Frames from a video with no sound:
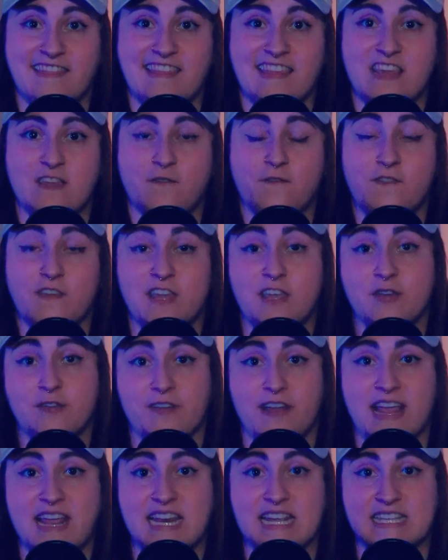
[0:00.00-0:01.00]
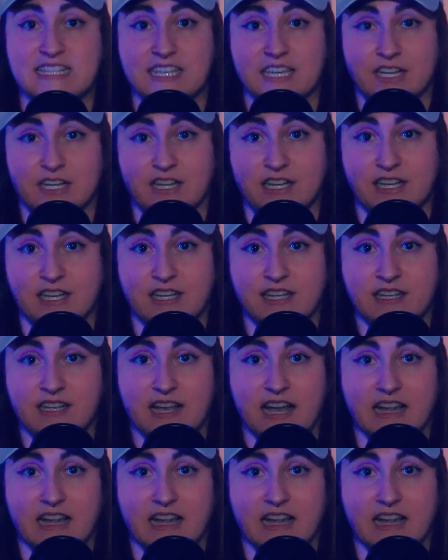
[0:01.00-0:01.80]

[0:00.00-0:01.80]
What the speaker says: The figure 8 is going to